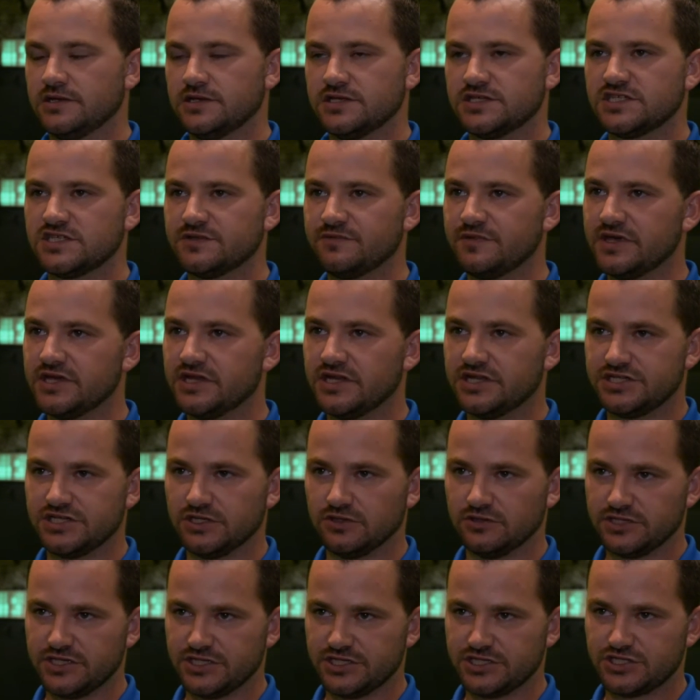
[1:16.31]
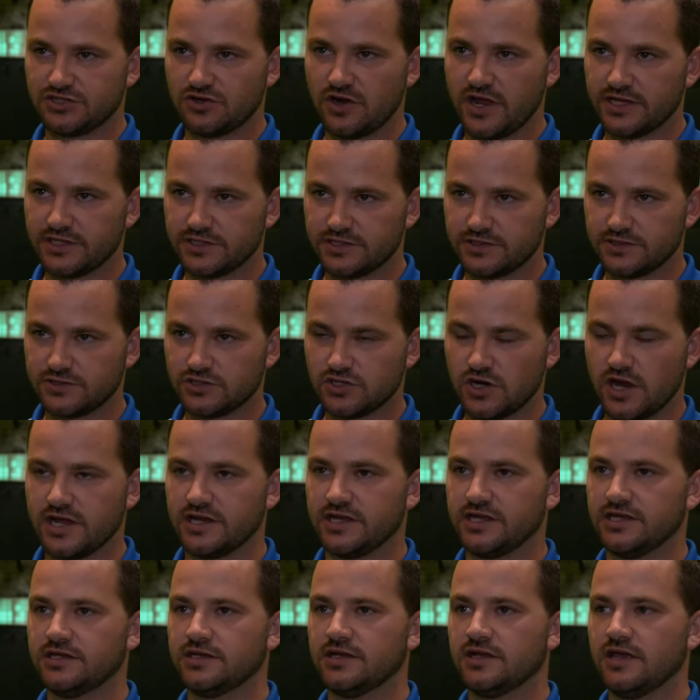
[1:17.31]
speed, agility, strength
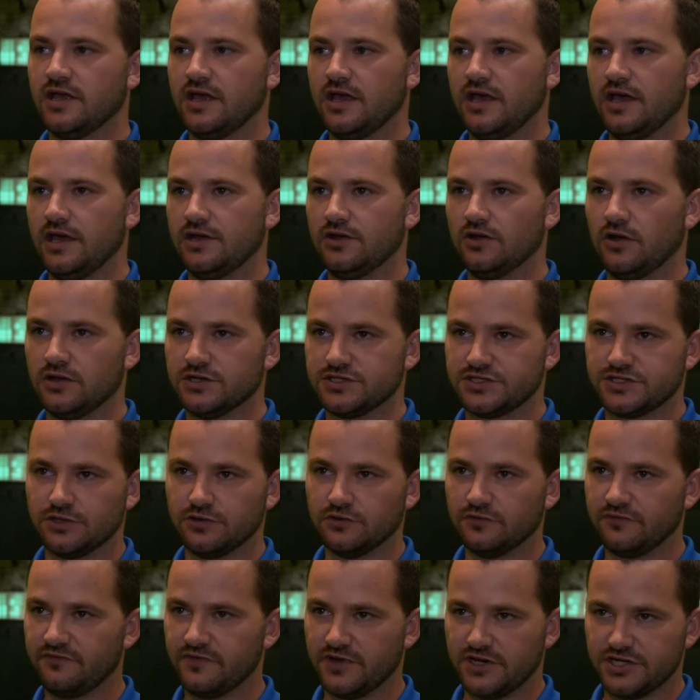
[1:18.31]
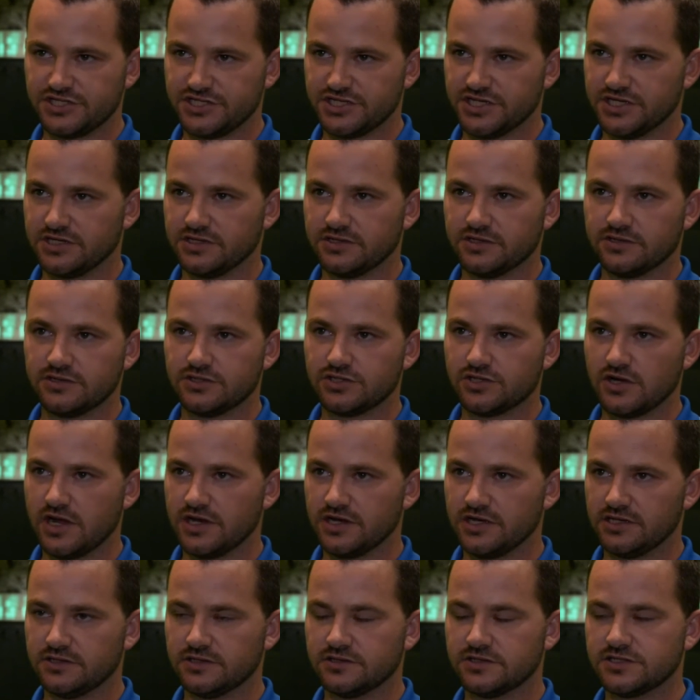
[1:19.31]
training, and also finishing
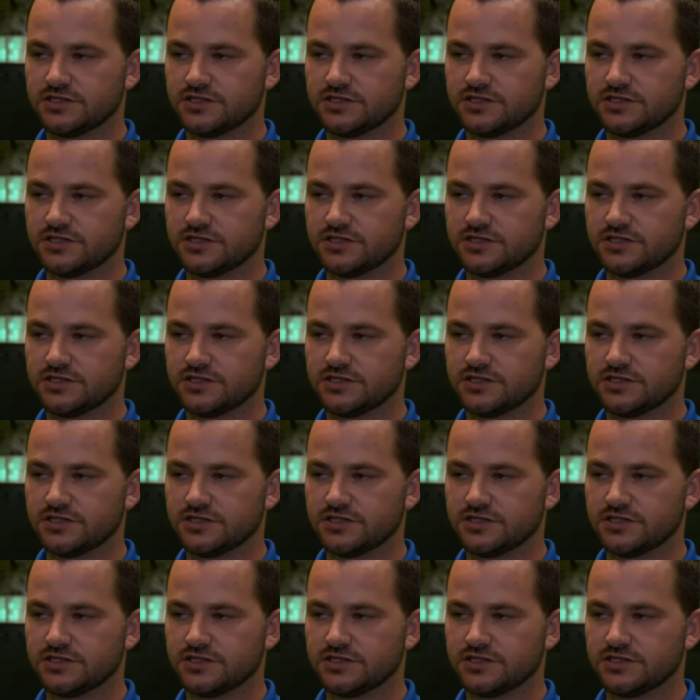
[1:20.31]
training.